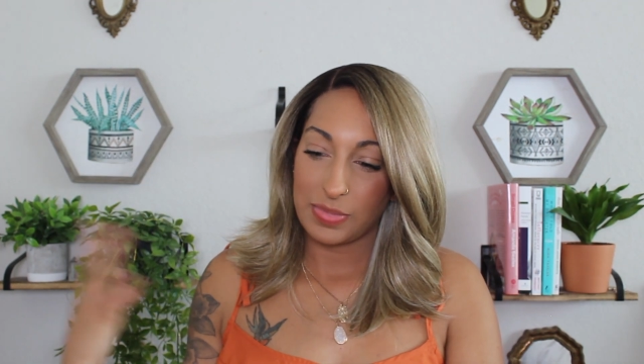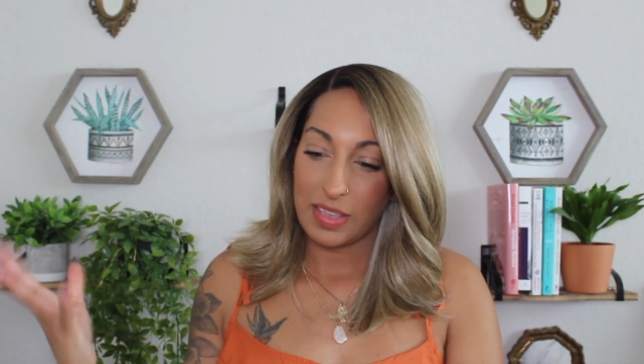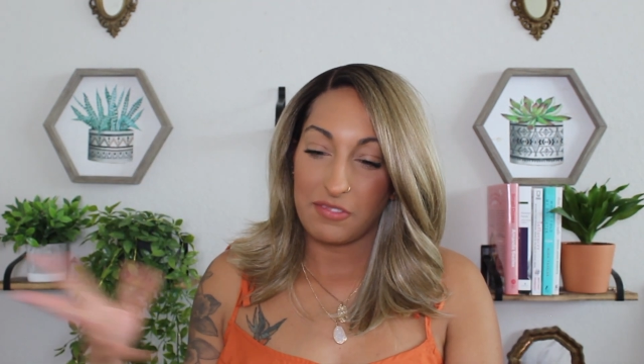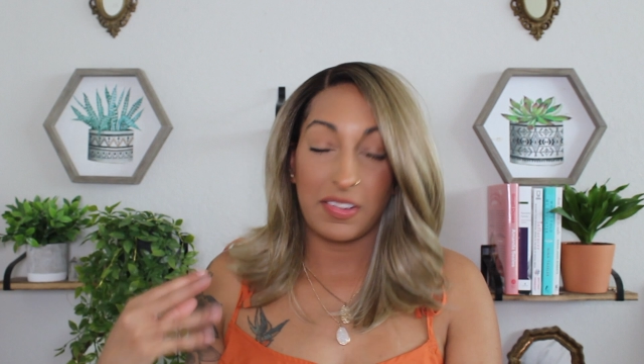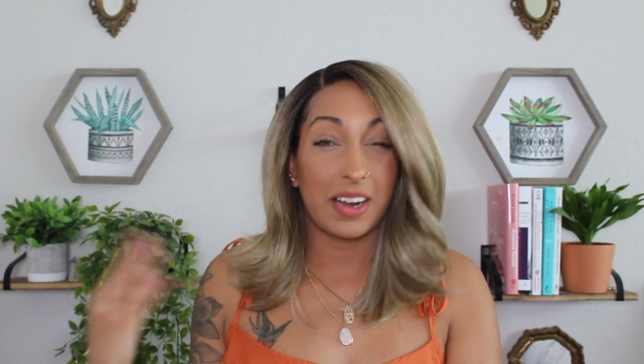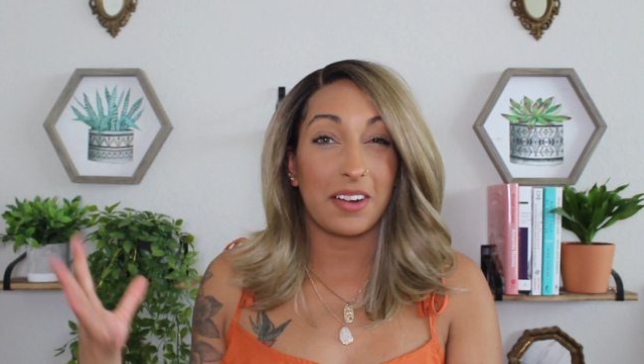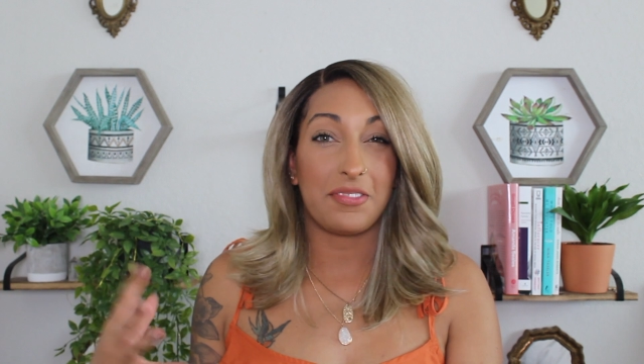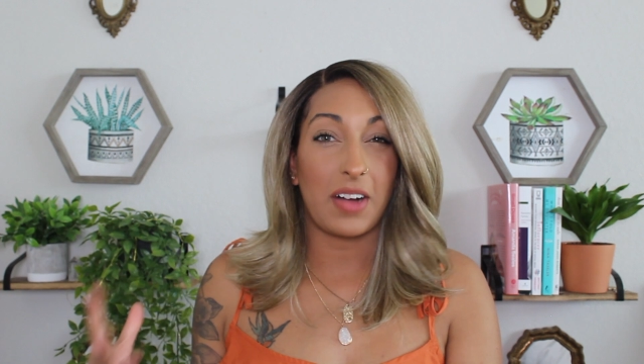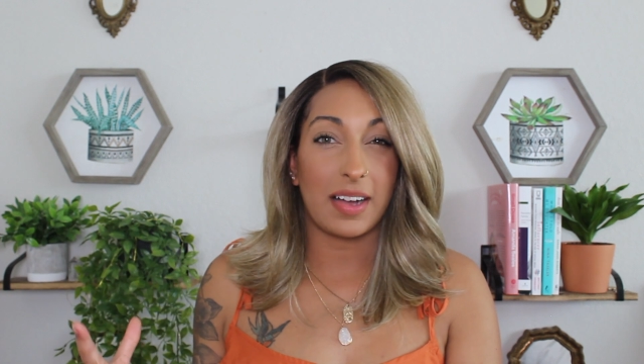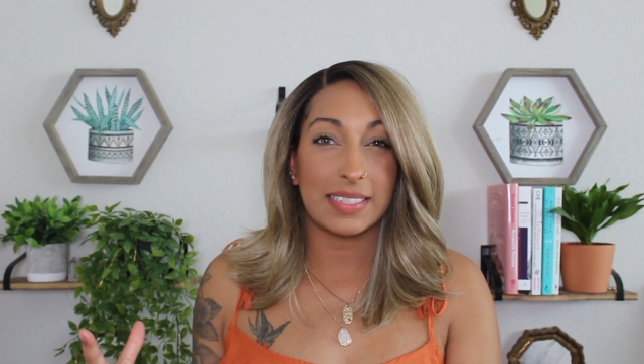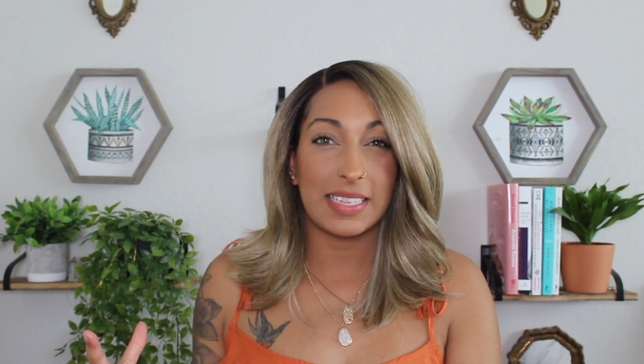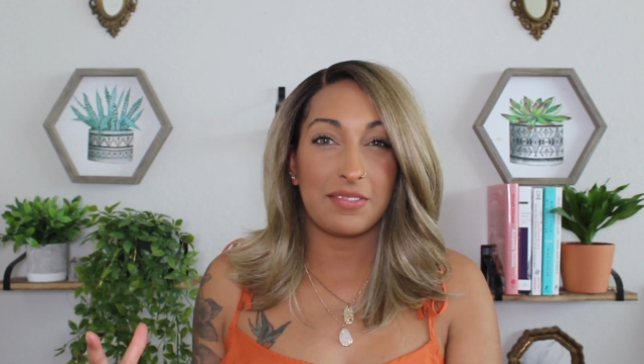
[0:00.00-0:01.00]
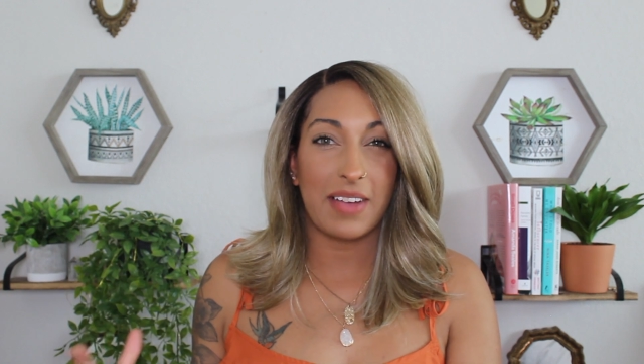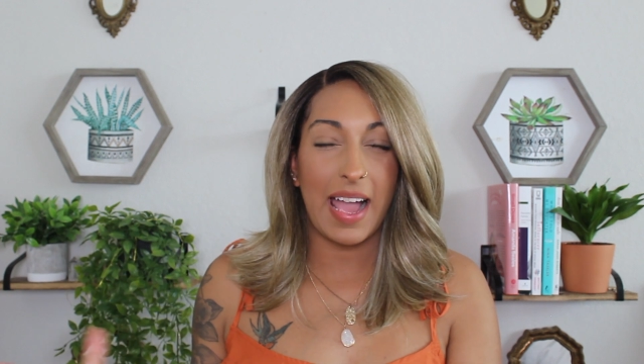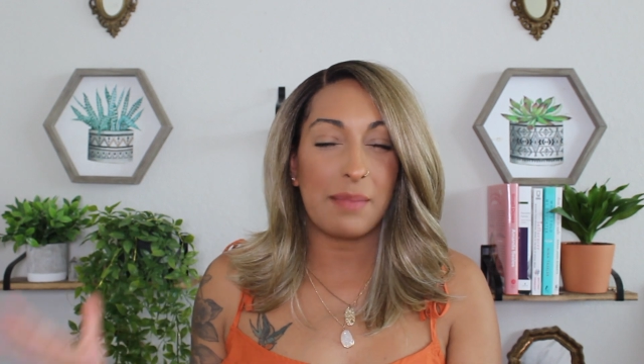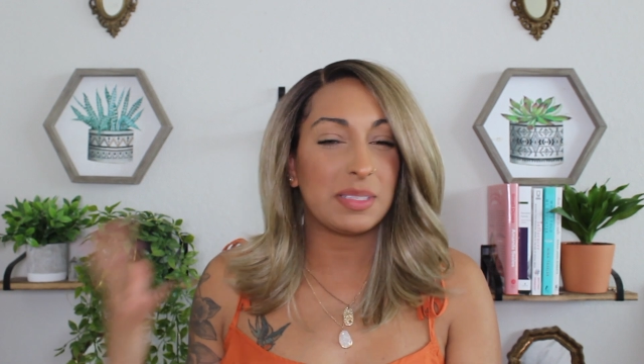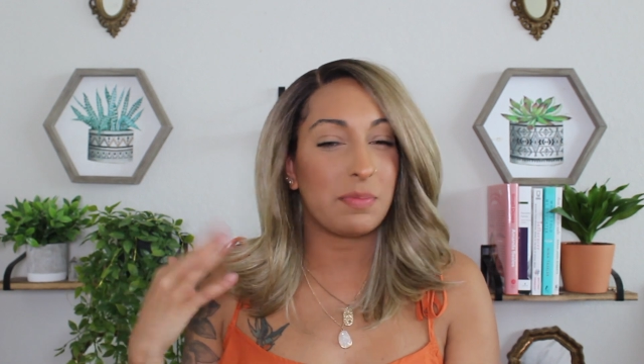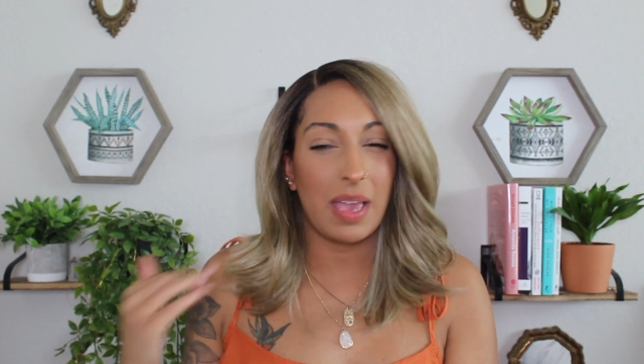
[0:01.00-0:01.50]
Farrah Fawcett
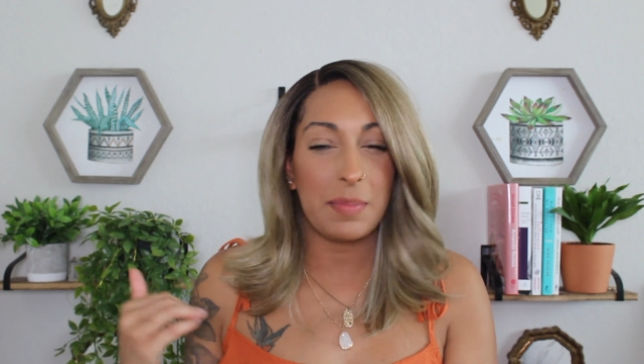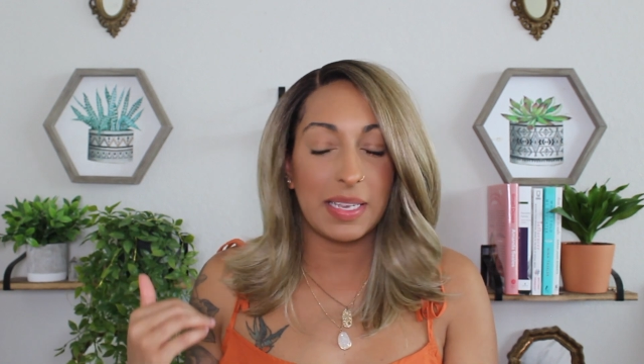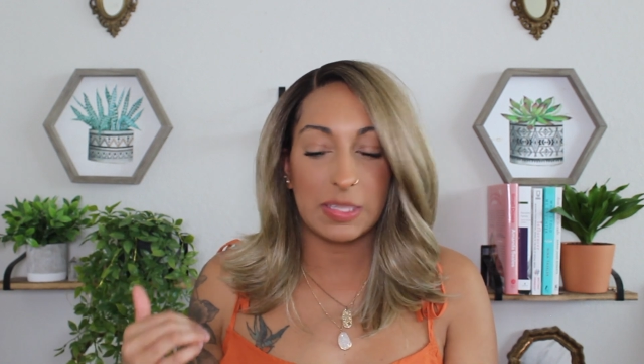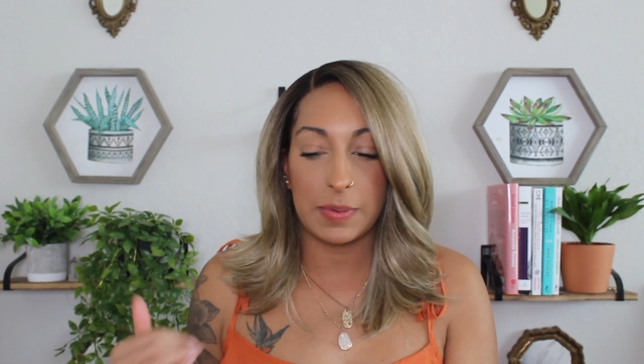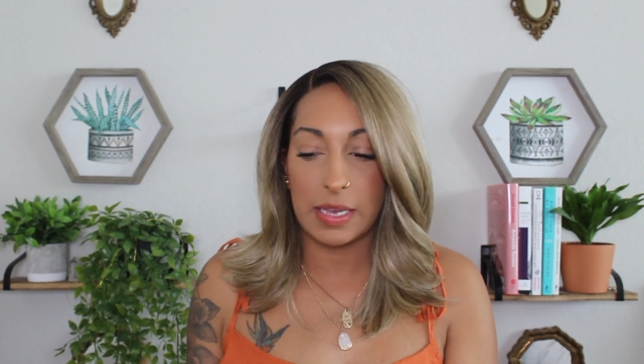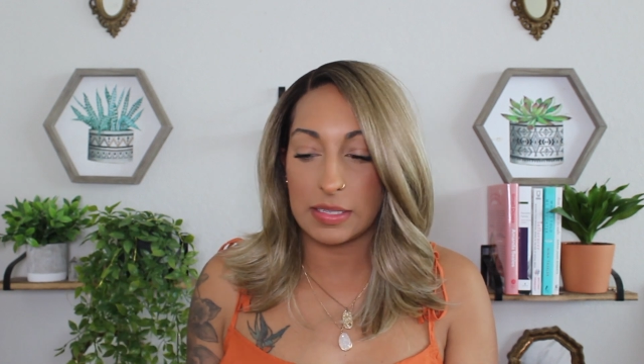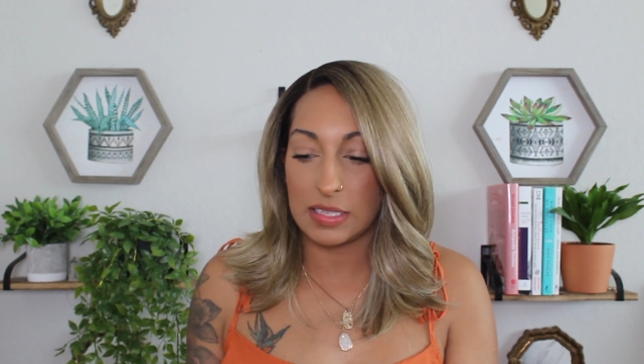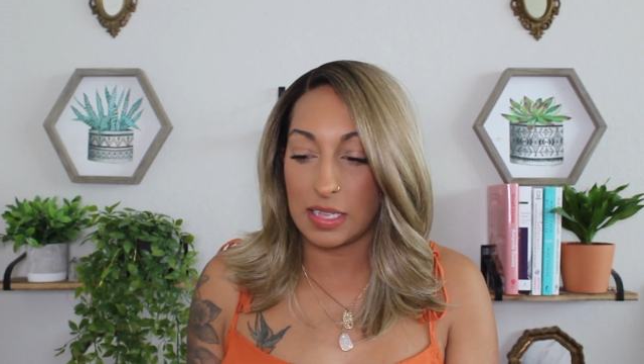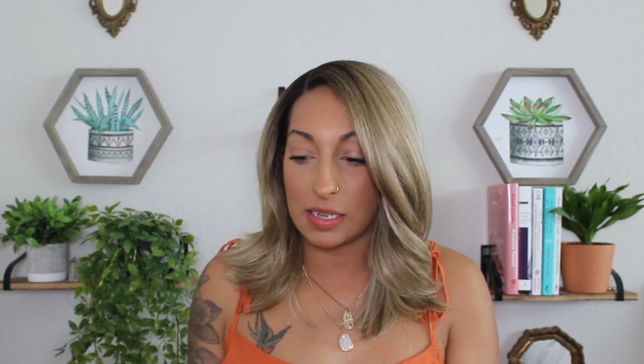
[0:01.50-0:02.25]
vibes. Maybe it's because